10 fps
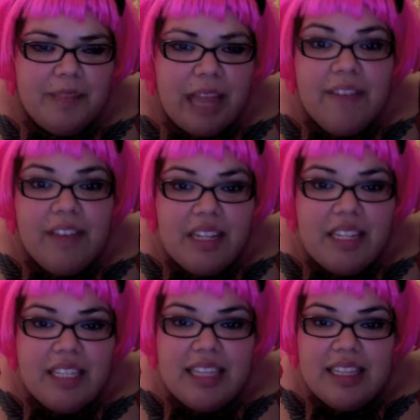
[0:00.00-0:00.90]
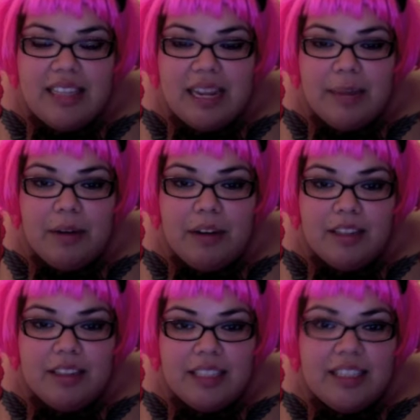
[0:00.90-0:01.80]
I've yet to see this neighbor
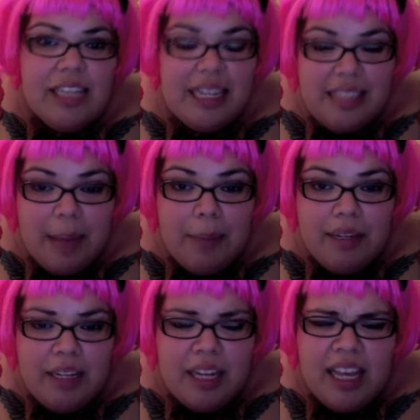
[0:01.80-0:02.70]
since that has happened,